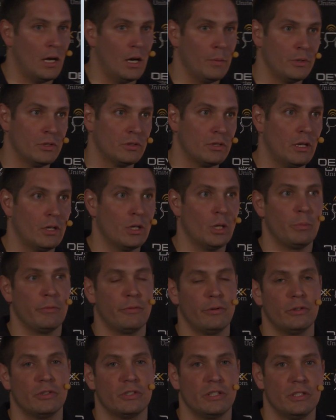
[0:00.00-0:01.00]
I'll be starting up a
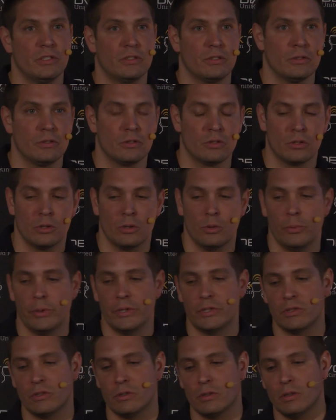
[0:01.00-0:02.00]
Vertex instance
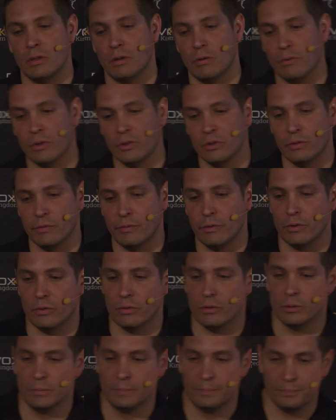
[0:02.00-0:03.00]
which runs the
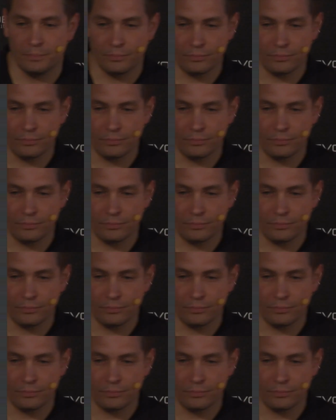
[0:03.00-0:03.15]
vertical.